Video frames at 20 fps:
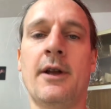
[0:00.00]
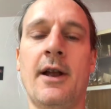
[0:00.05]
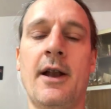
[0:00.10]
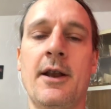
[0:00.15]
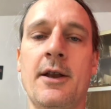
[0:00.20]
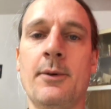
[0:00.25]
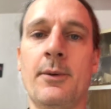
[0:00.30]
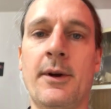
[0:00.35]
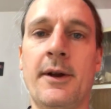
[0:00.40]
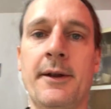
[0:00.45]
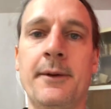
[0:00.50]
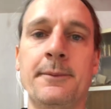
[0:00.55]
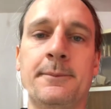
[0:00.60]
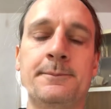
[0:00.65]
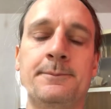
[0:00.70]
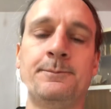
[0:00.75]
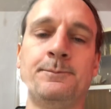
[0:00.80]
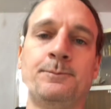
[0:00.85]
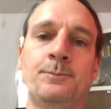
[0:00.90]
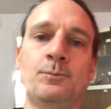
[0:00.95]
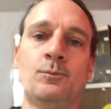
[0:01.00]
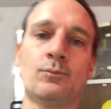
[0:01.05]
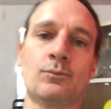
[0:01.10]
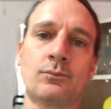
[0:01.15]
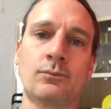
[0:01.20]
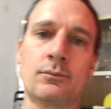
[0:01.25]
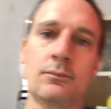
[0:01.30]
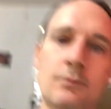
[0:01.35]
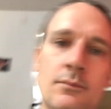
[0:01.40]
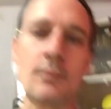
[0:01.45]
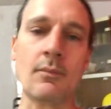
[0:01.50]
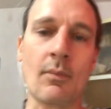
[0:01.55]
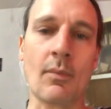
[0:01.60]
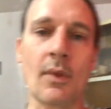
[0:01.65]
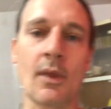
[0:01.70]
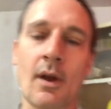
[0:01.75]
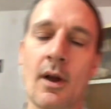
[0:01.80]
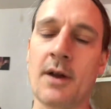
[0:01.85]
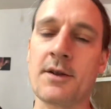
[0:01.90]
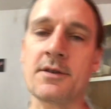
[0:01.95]
Anyway,
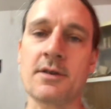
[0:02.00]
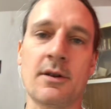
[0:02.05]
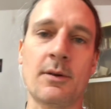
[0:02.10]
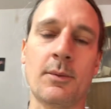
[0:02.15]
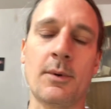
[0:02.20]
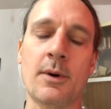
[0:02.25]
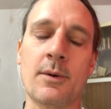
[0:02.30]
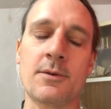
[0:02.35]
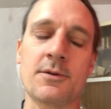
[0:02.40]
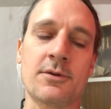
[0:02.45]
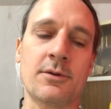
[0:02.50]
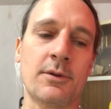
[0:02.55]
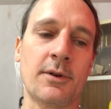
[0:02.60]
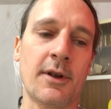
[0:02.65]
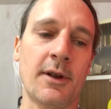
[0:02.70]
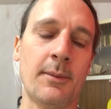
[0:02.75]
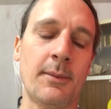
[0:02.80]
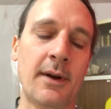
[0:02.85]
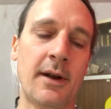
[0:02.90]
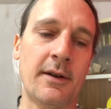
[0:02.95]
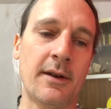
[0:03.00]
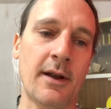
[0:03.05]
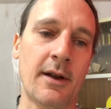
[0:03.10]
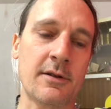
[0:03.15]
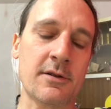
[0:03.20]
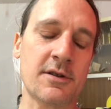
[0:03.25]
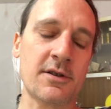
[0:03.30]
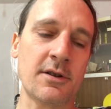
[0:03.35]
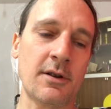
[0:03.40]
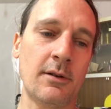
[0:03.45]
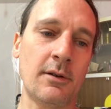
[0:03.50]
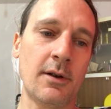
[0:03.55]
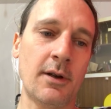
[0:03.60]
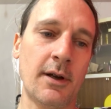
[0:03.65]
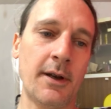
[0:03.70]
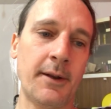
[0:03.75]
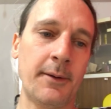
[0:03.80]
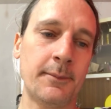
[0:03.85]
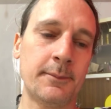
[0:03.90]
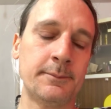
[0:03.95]
I don't know what I was talking about now. So,
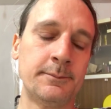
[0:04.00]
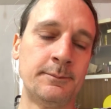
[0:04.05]
like,